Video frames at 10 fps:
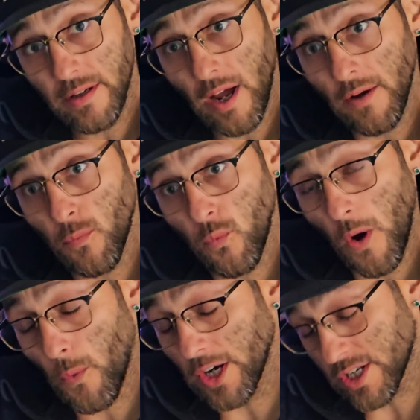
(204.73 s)
I
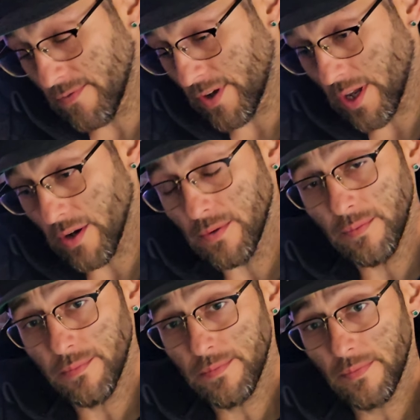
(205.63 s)
watched a video
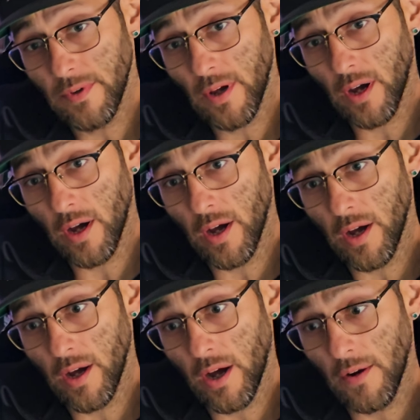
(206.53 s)

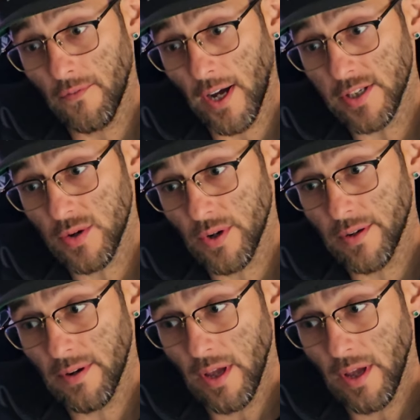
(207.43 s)
on Bosscoin,